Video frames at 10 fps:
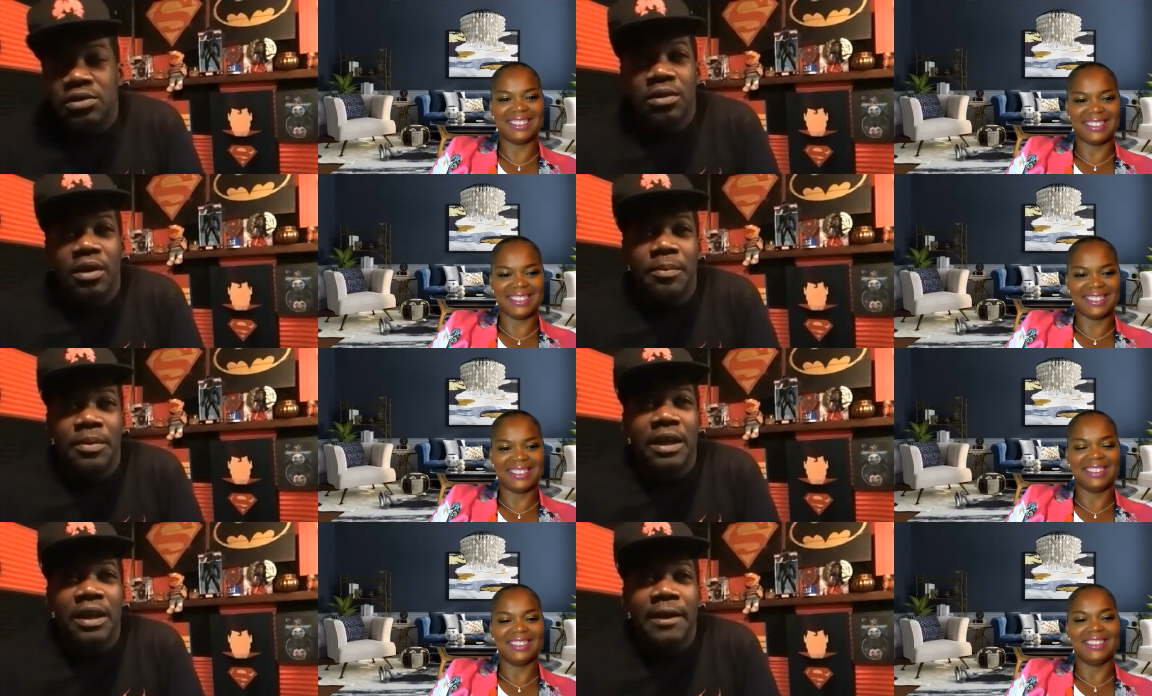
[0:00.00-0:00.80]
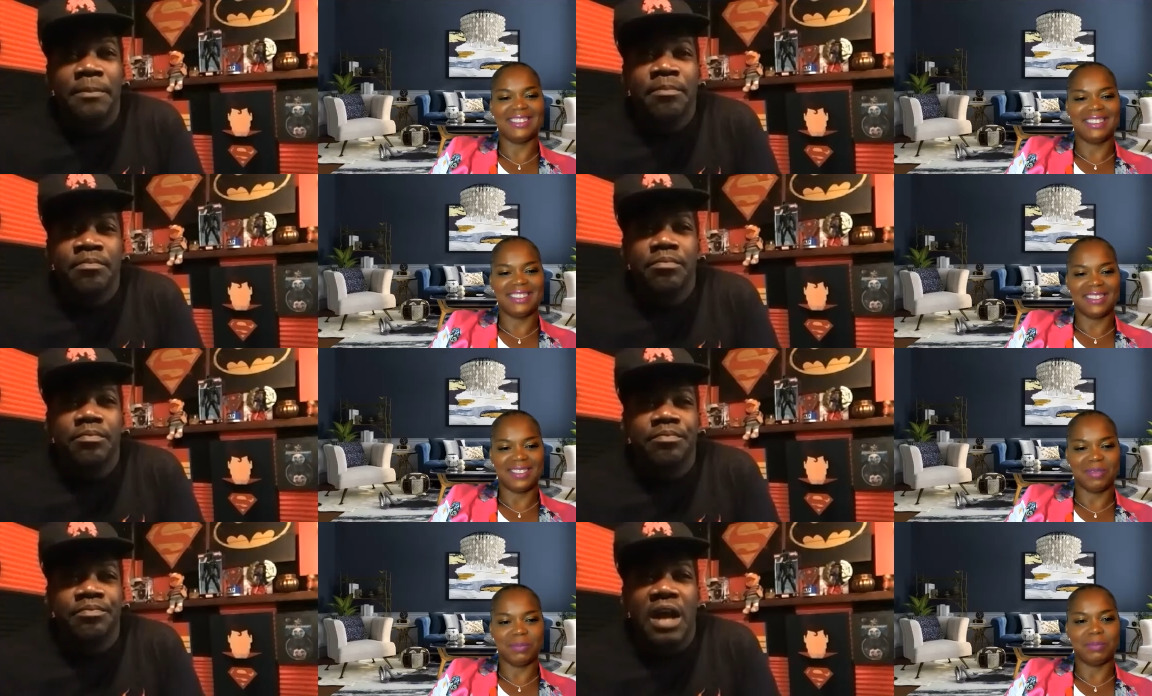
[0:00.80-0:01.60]
Speaker 1: you know what I mean? Like
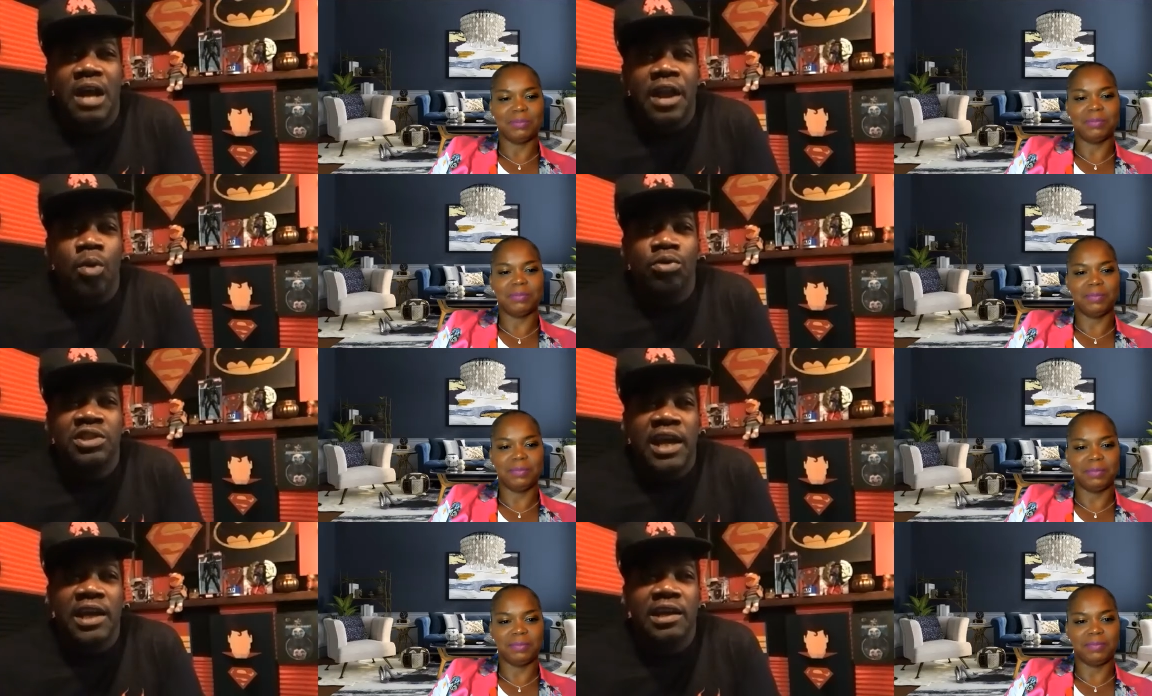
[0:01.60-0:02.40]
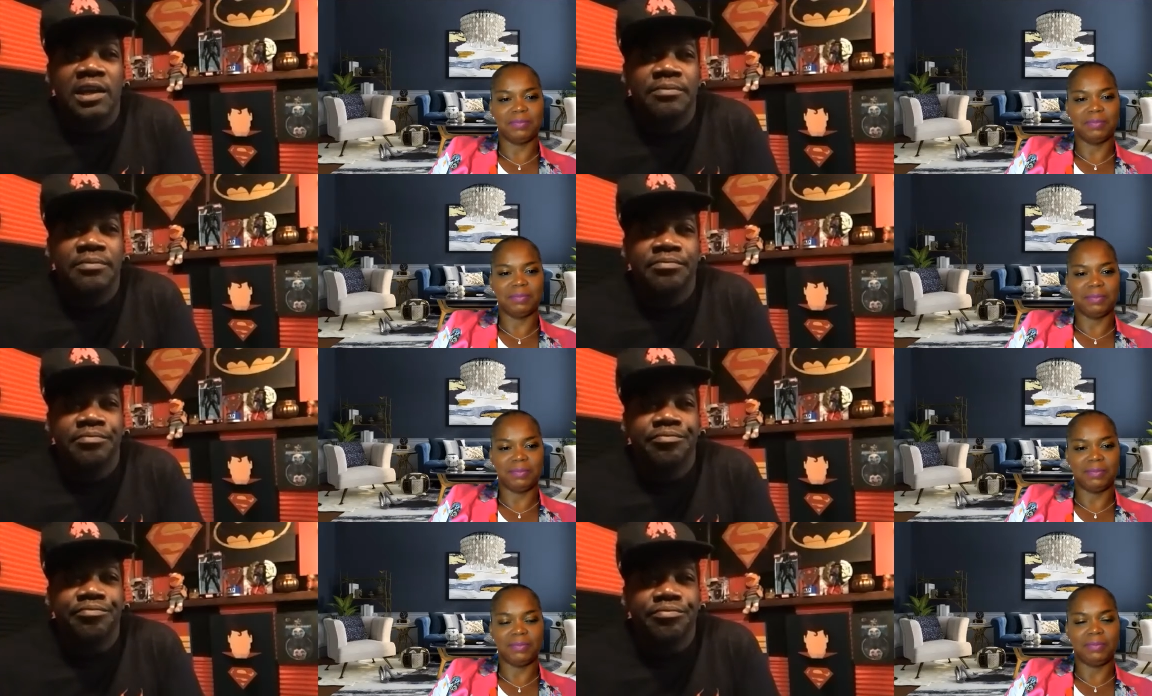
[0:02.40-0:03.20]
I don't take
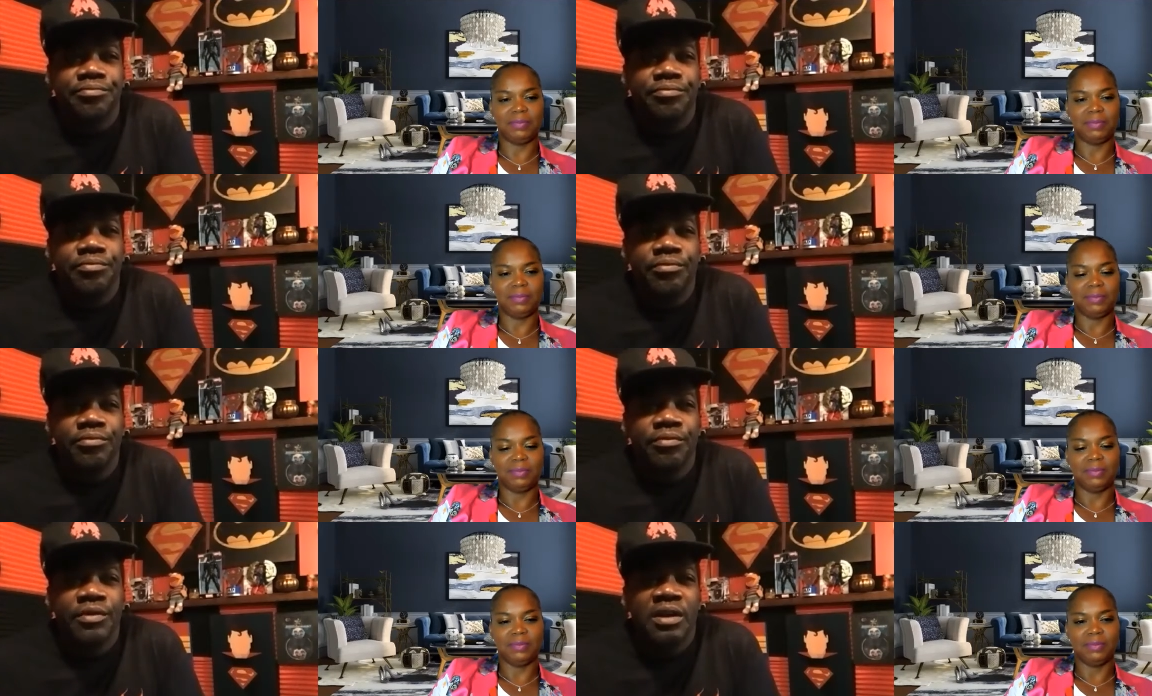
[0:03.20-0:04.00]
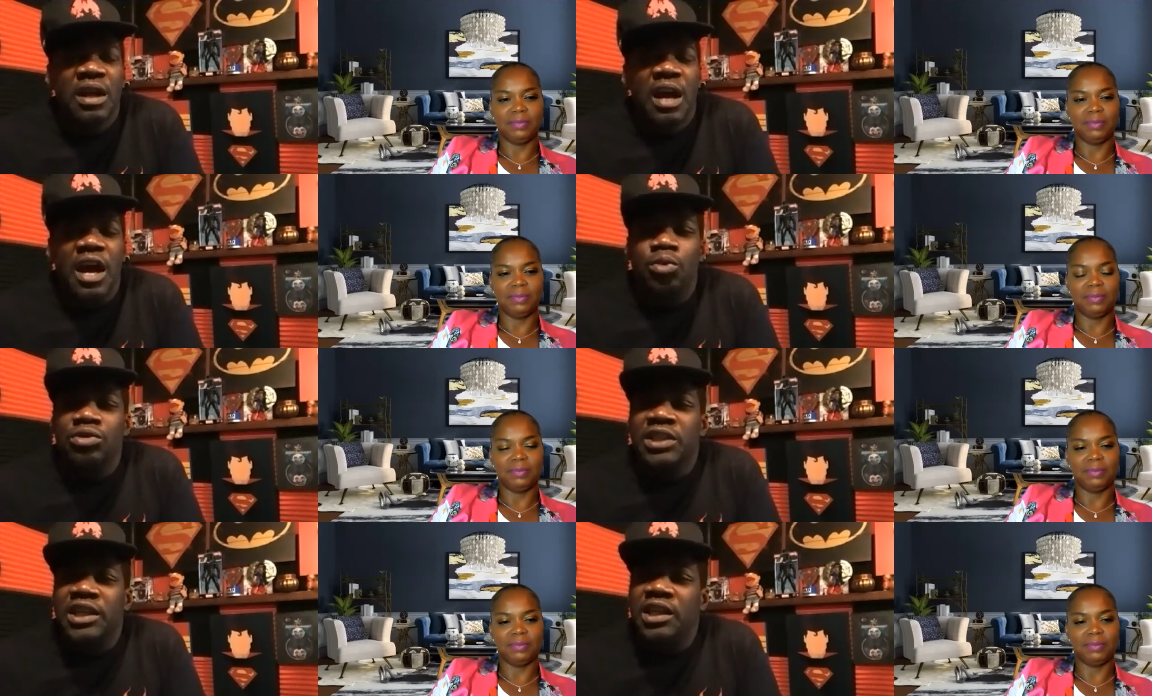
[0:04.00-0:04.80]
I don't
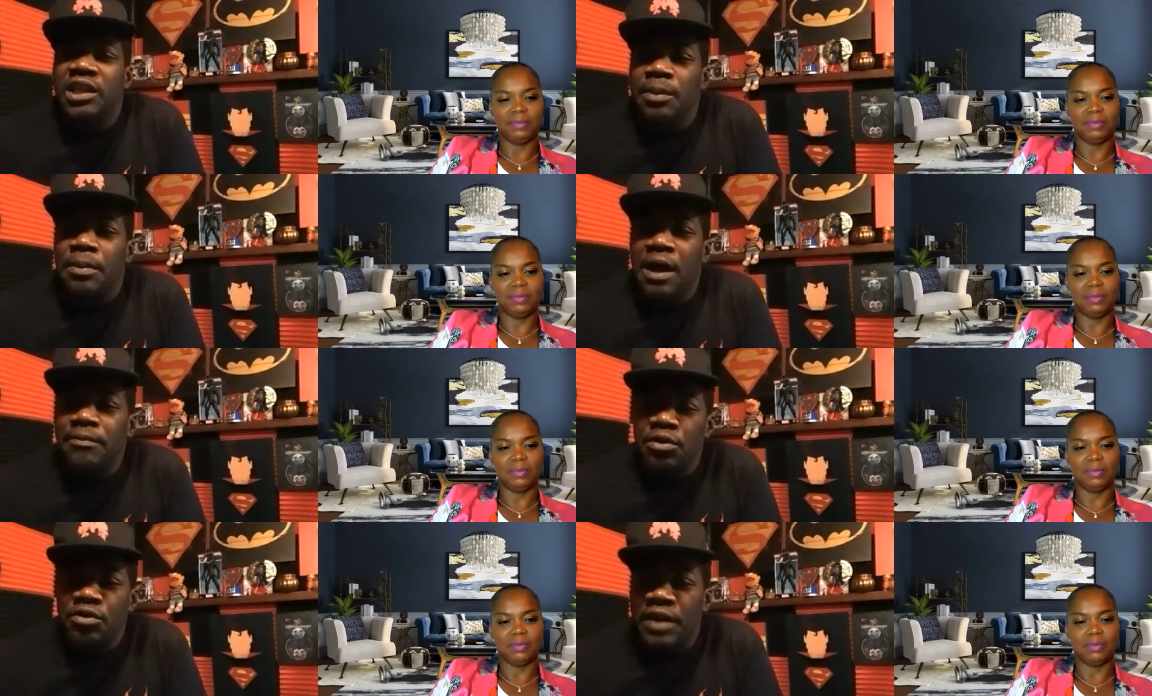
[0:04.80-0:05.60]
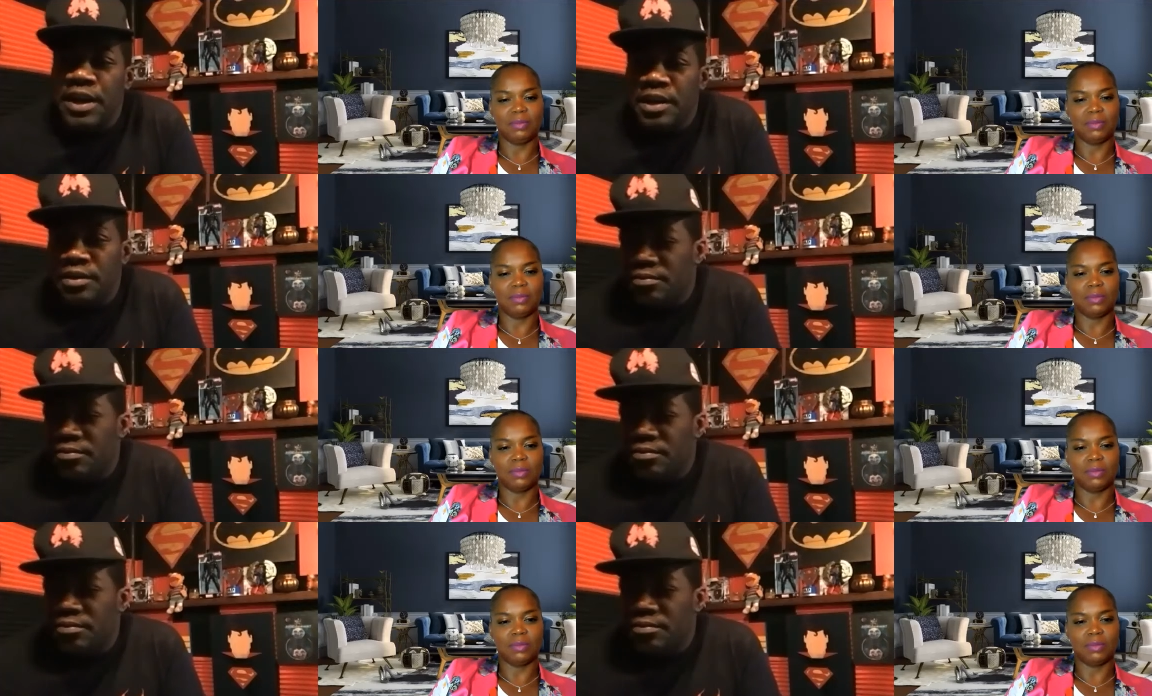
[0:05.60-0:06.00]
take the hip hop for granted.